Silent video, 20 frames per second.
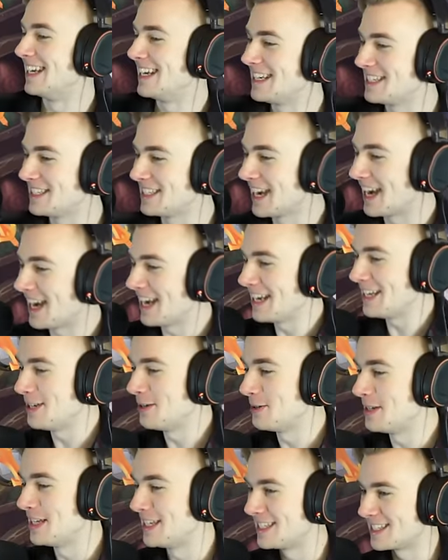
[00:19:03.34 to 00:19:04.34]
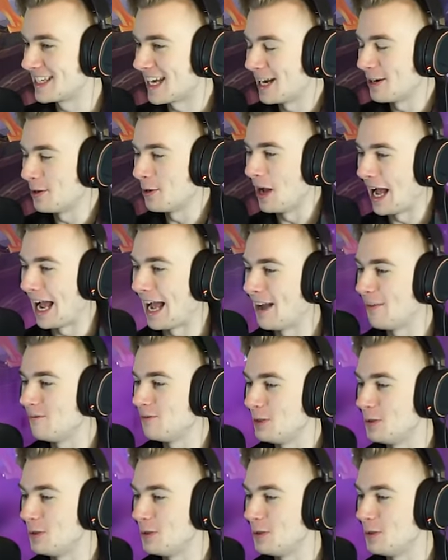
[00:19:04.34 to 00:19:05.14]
He's got units. I don't have